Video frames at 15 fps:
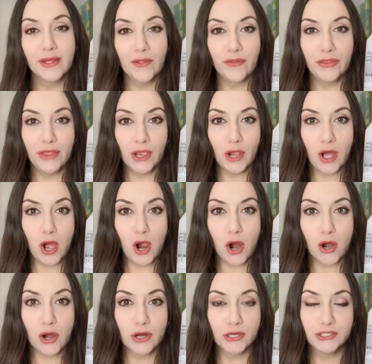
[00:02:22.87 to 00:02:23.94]
There
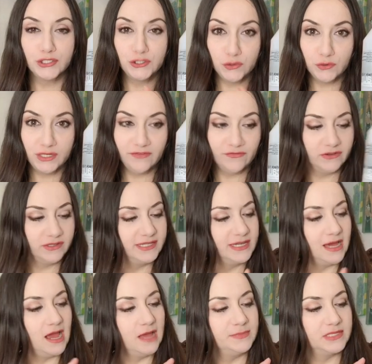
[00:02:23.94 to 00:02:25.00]
are 2 different
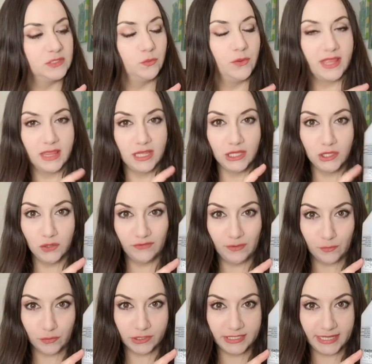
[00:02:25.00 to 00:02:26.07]
types with
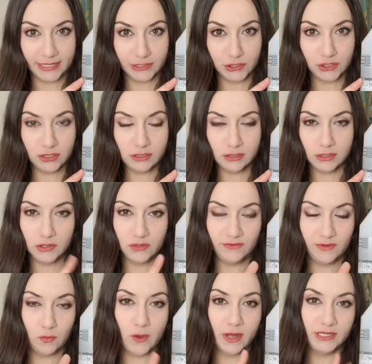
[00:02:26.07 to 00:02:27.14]
UV protection,
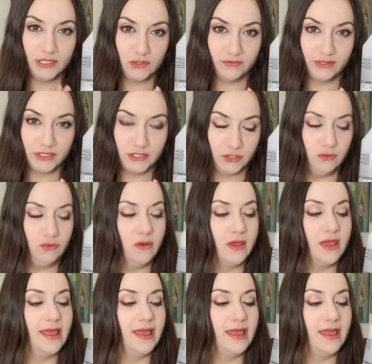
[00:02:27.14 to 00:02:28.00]
UV1, UV2,